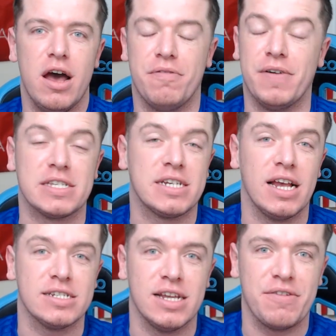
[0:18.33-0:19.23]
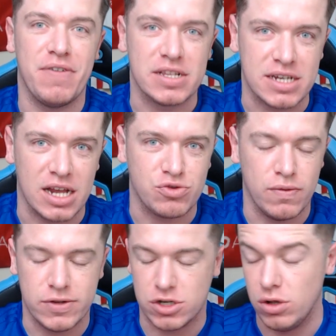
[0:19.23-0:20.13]
a fantastic, fantastic
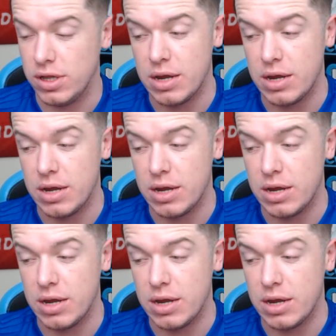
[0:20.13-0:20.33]
result.